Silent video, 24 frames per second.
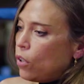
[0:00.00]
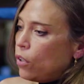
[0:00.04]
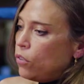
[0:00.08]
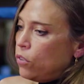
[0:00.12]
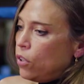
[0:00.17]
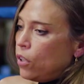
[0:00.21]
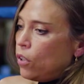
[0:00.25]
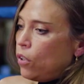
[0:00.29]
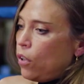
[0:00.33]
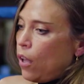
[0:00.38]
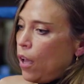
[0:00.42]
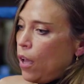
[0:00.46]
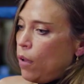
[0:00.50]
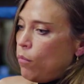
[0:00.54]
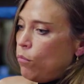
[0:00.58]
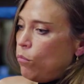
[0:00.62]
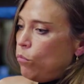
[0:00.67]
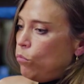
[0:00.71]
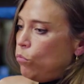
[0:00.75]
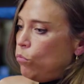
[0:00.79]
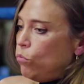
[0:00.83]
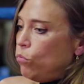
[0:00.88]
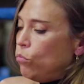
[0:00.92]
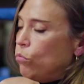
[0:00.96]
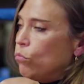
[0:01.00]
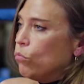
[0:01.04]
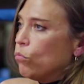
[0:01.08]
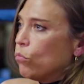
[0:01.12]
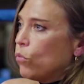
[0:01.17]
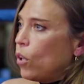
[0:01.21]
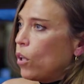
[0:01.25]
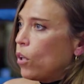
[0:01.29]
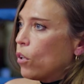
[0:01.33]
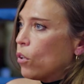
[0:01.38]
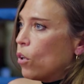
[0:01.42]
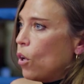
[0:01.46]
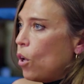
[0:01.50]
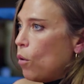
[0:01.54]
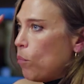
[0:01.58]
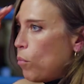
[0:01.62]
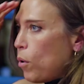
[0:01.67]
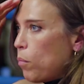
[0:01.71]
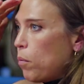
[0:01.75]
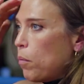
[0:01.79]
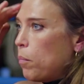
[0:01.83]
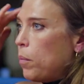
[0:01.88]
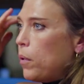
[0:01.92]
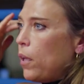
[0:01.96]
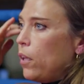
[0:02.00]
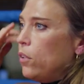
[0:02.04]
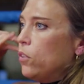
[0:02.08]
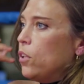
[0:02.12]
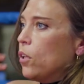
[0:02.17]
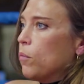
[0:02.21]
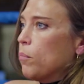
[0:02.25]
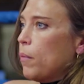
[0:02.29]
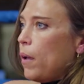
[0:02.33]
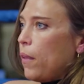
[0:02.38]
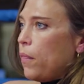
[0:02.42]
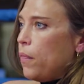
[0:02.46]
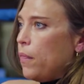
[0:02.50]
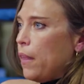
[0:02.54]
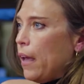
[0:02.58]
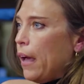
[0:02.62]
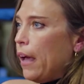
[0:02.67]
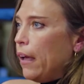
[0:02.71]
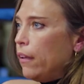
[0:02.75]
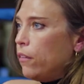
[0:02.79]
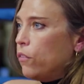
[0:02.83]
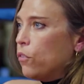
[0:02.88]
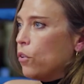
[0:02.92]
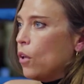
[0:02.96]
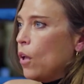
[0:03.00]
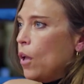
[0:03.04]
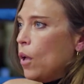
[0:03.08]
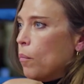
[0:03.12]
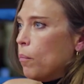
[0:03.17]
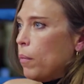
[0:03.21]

until I'm like, probably until my death,